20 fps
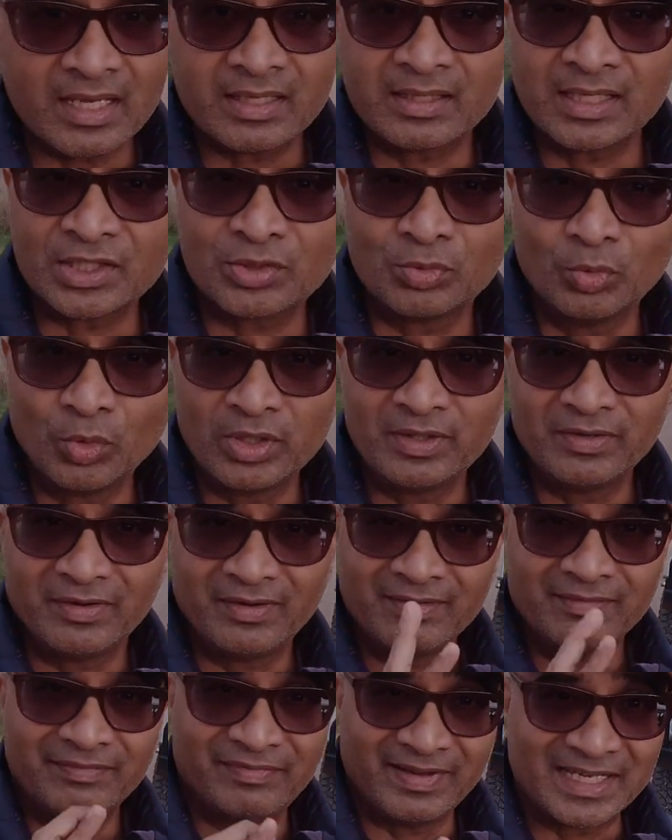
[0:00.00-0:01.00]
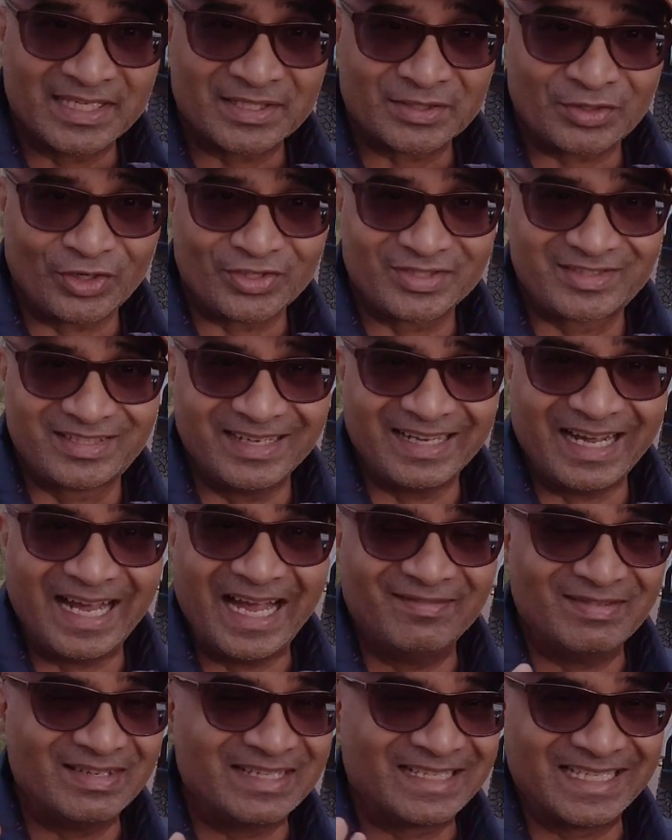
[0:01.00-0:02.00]
touch wood, fingers crossed, I
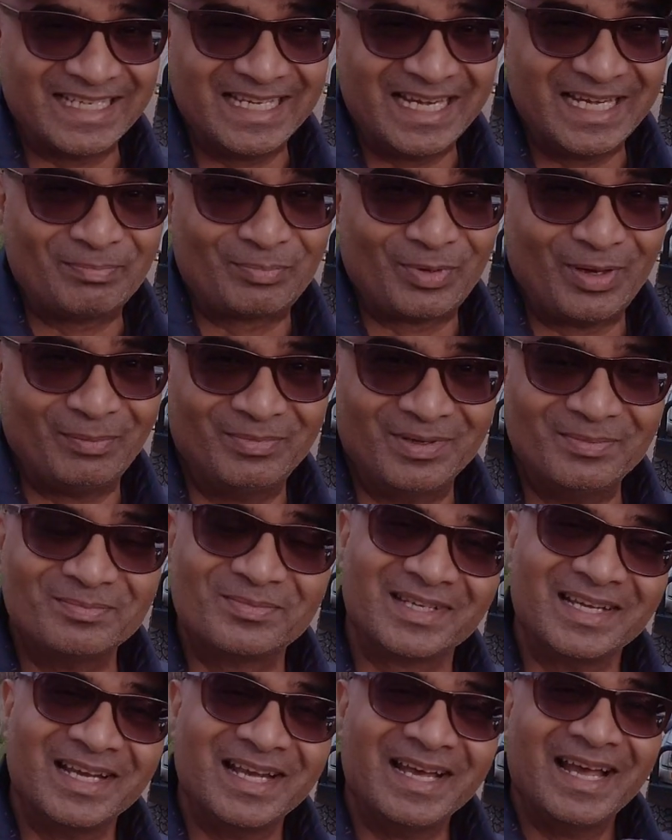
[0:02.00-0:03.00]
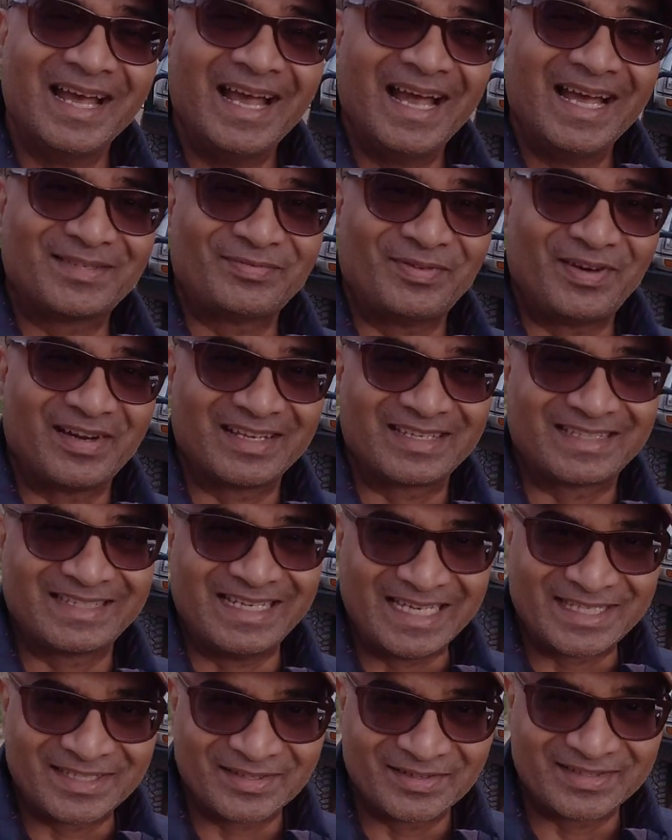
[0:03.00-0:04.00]
haven't seen any problems as far as
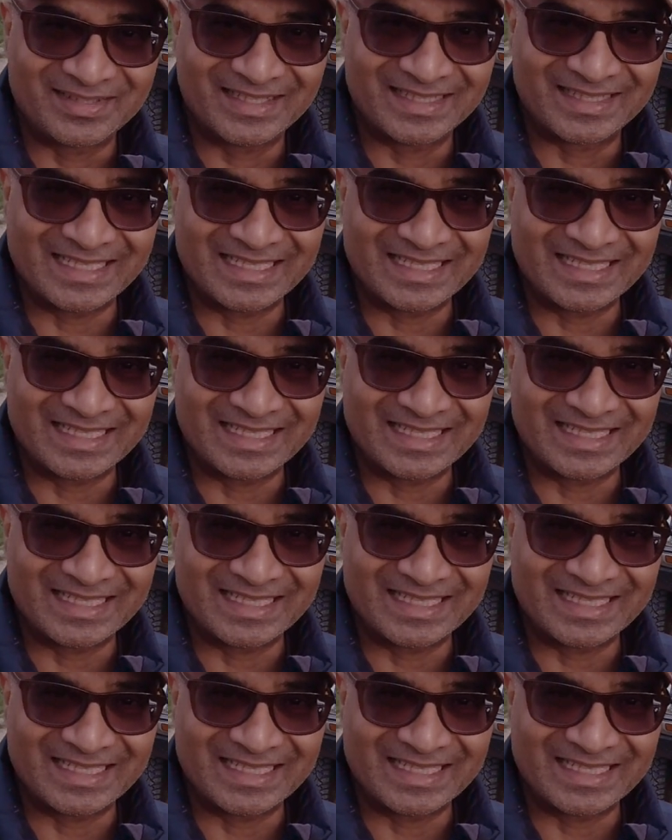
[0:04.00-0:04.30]
Dicerus is